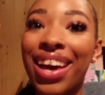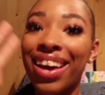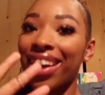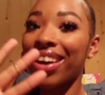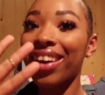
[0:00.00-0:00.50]

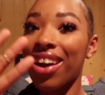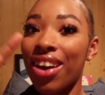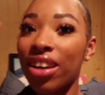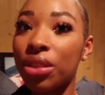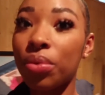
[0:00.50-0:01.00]
Hey
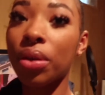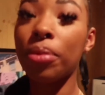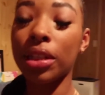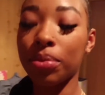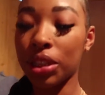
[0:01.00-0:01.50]
guys, welcome
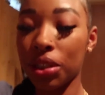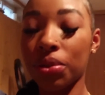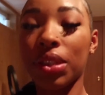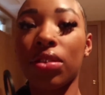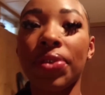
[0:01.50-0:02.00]
back to my channel.
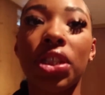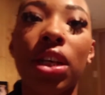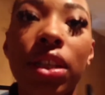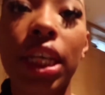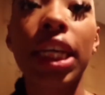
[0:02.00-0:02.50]
It's Olivia
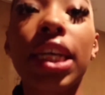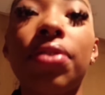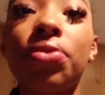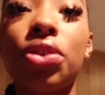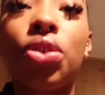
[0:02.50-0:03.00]
Sade.
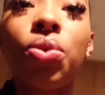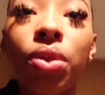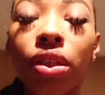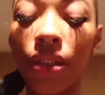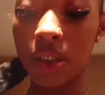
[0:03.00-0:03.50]
If you're new
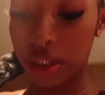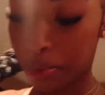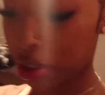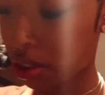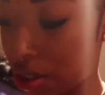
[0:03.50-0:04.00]
here, let
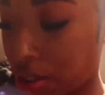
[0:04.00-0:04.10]
me just